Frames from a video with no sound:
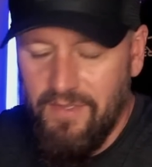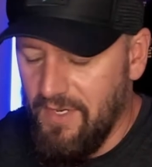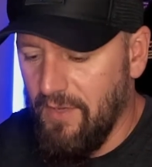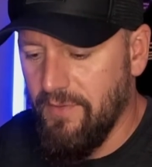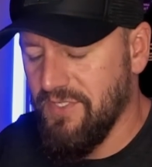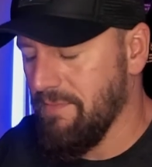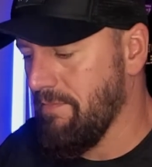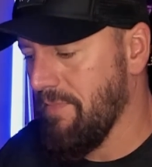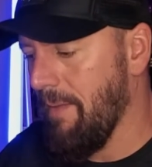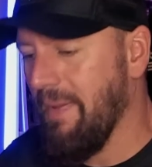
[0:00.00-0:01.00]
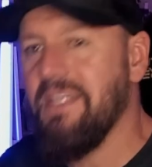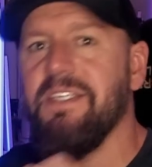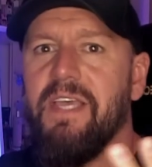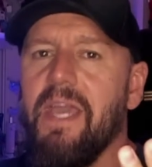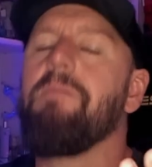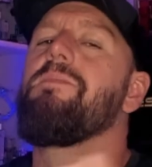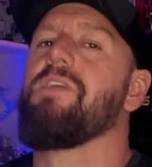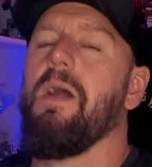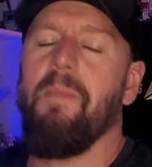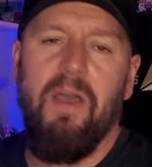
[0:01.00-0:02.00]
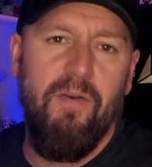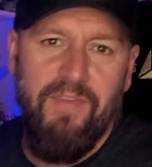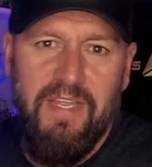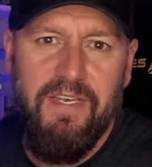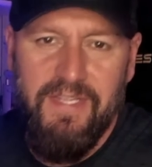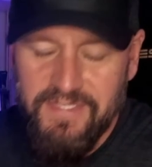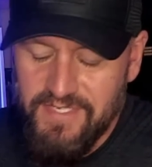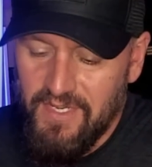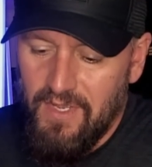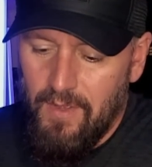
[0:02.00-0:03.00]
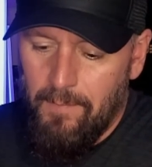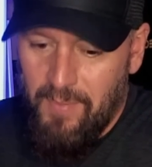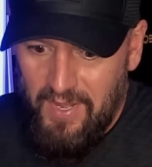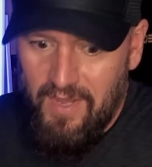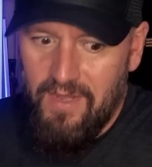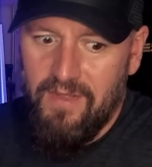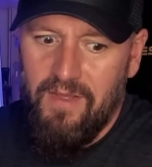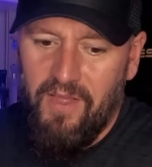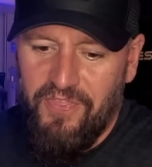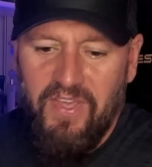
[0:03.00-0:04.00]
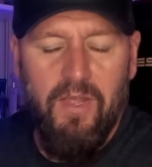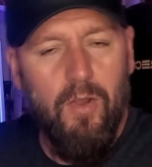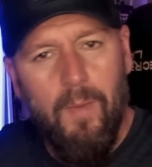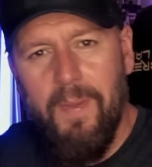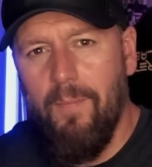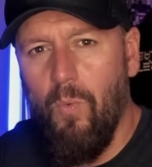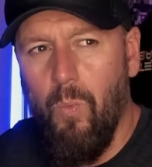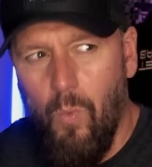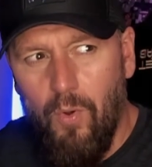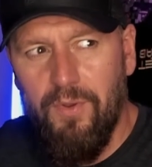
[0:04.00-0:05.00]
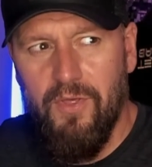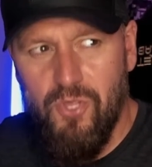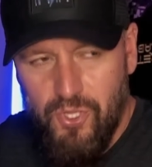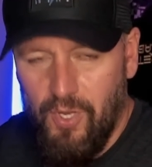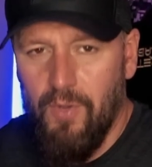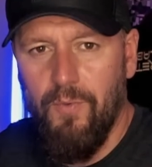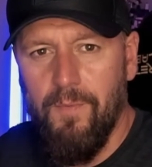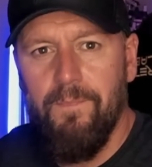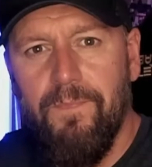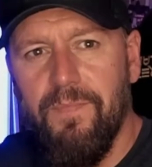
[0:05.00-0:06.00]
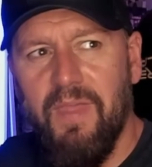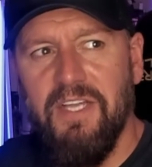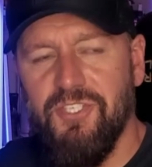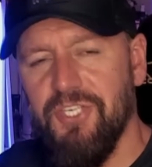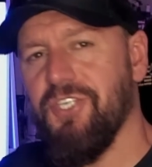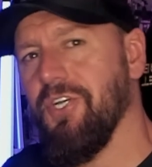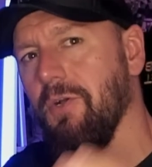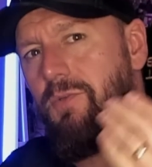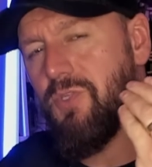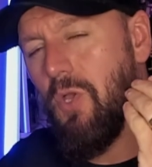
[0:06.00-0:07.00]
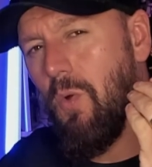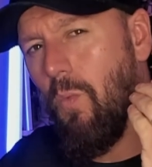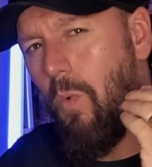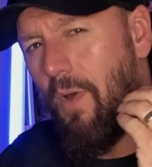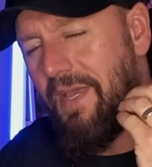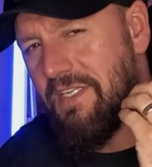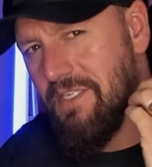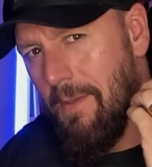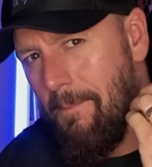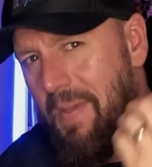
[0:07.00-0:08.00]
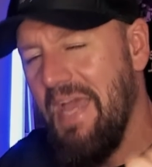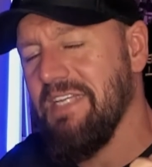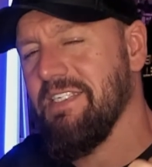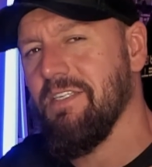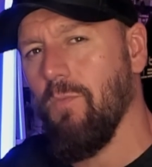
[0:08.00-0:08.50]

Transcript: You know, some amazing games come out of indies, but I think a lot of people want a show that just shows what is best.